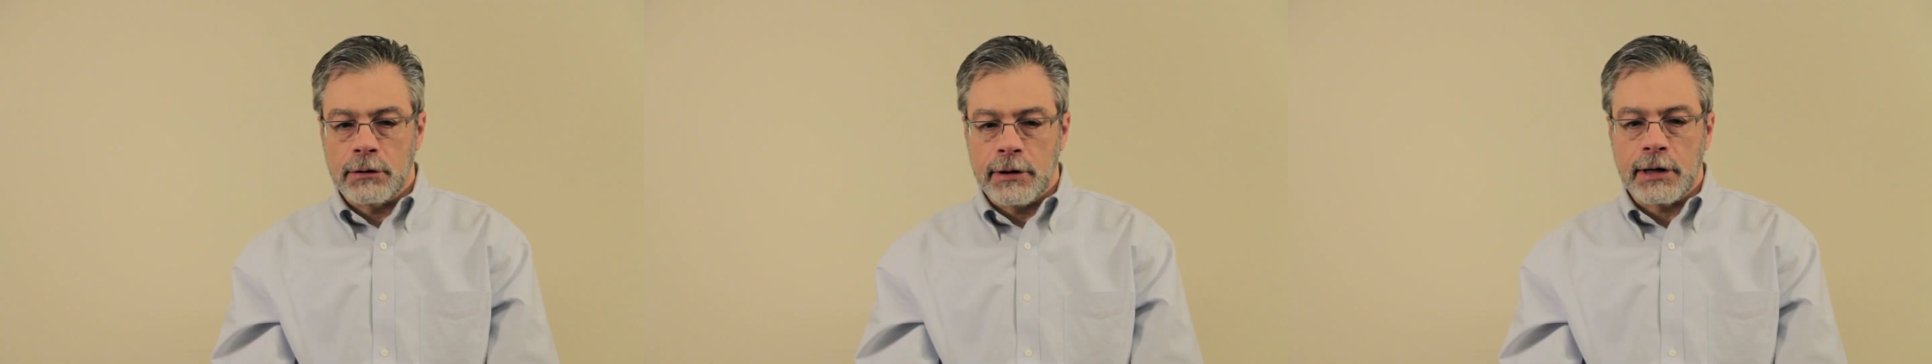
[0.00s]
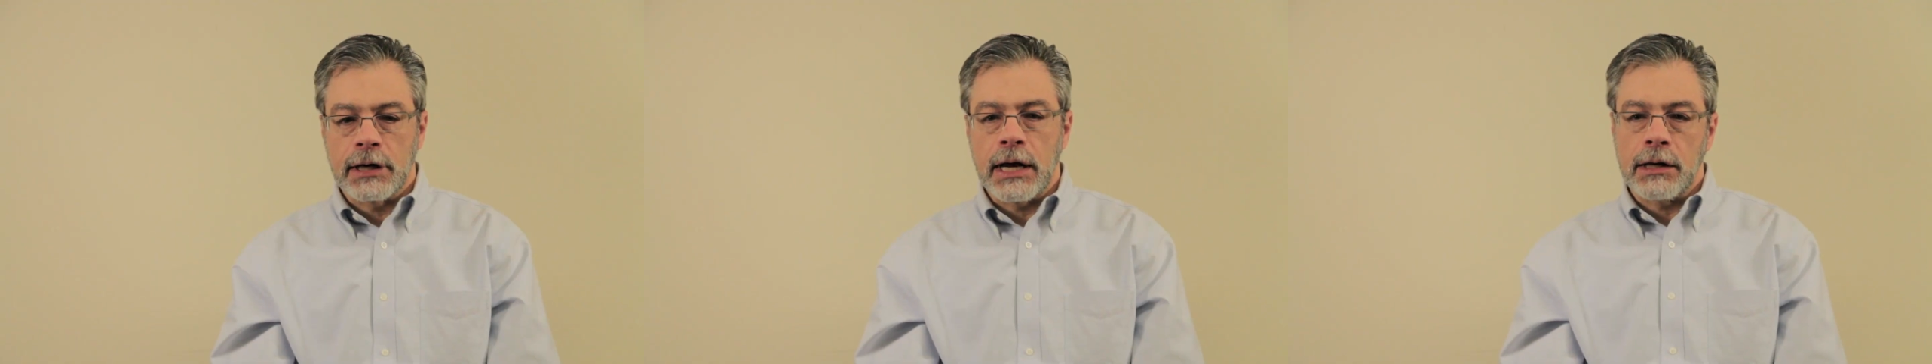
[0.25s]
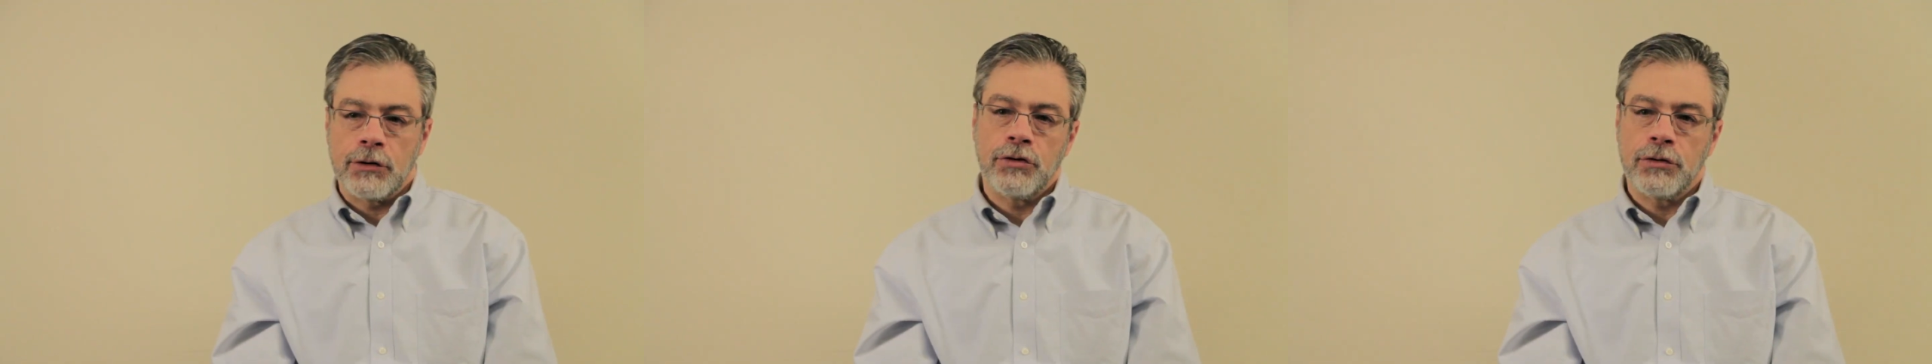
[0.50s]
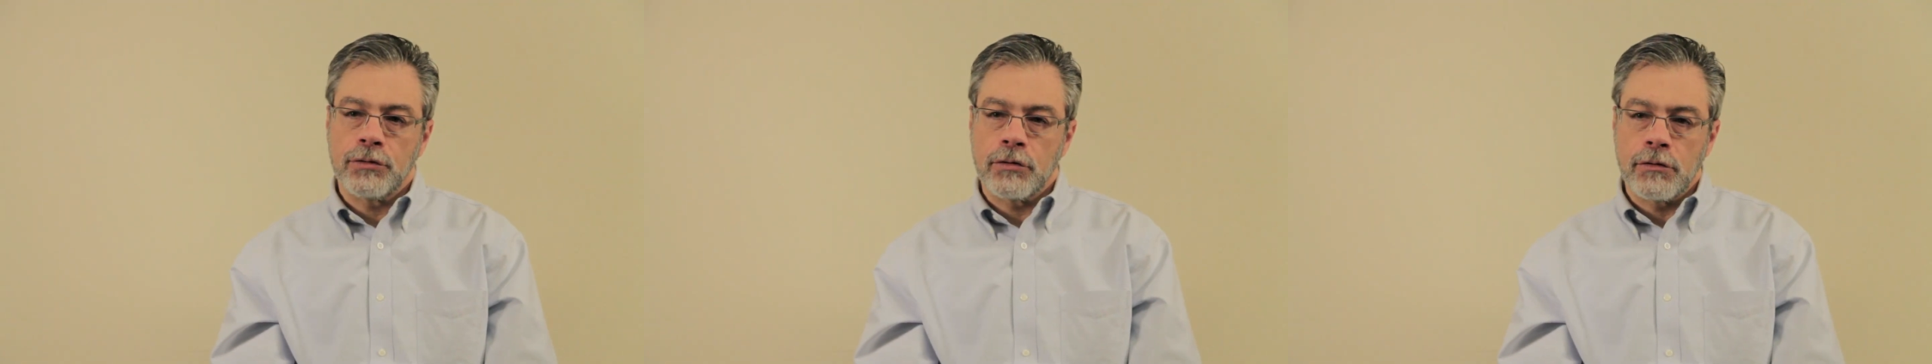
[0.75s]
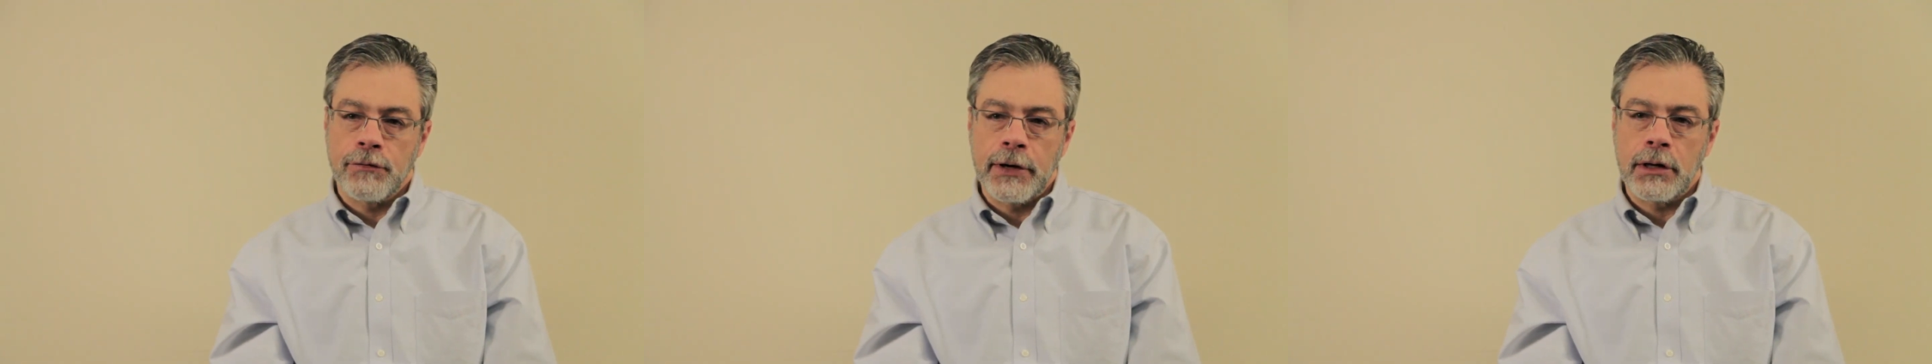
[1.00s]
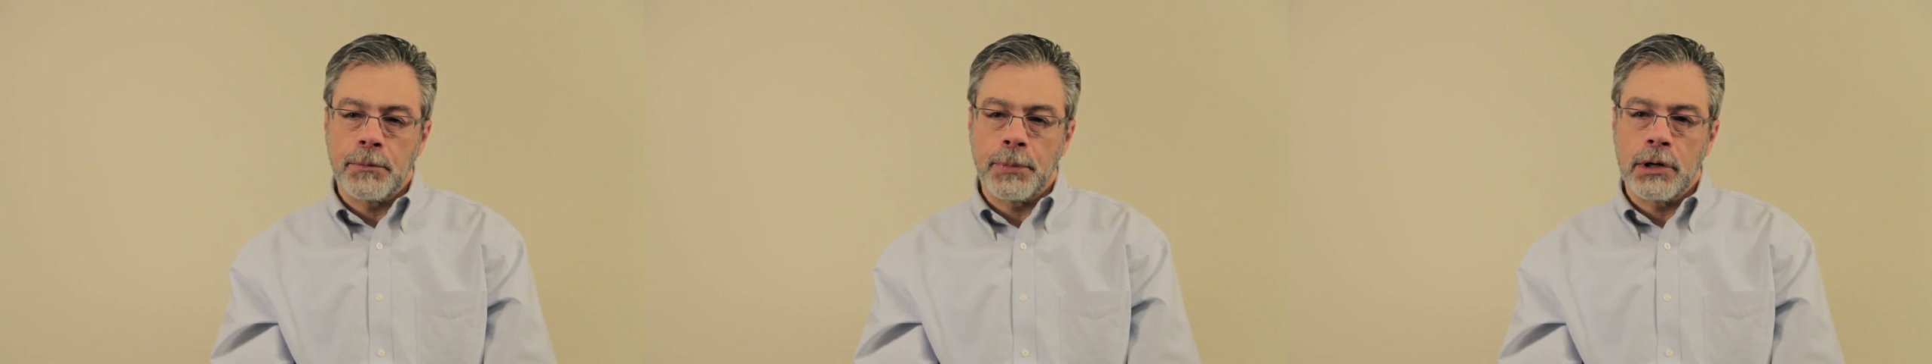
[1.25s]
technologies are
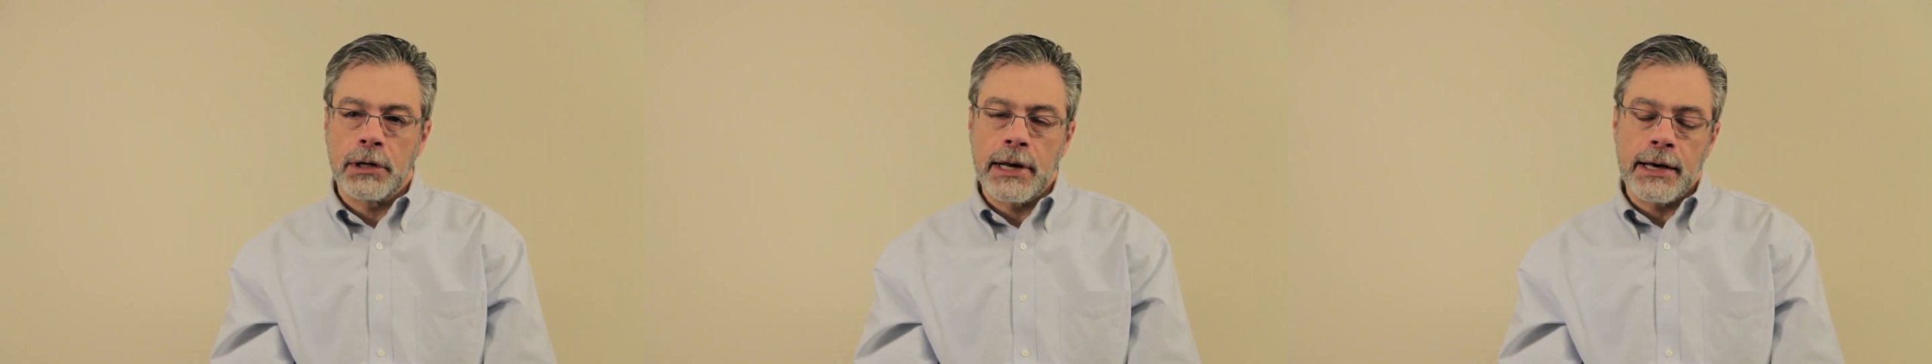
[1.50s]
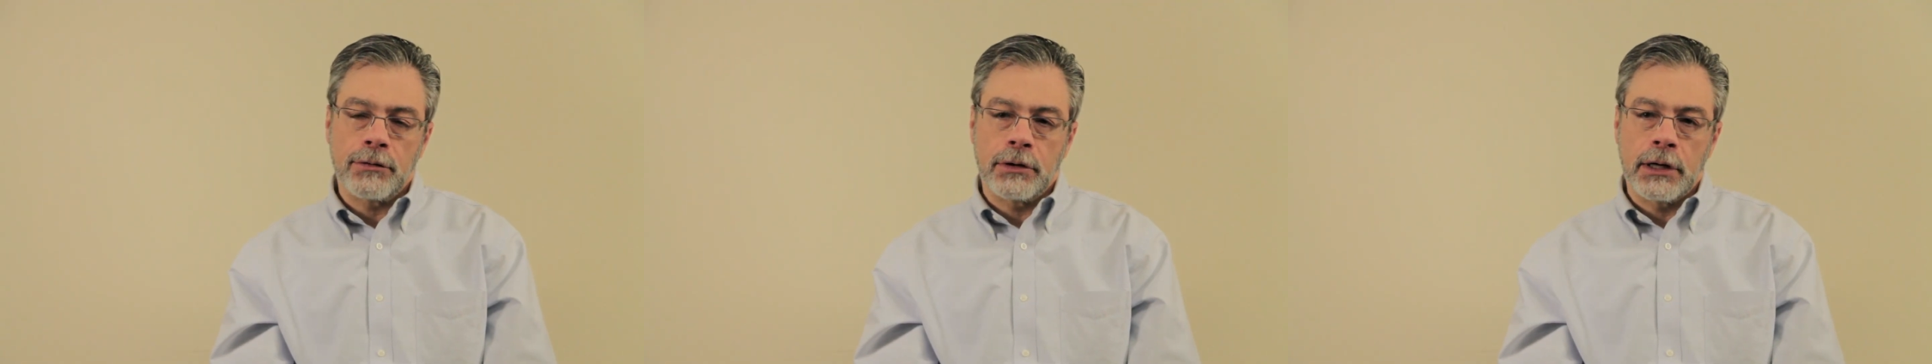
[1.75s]
available and out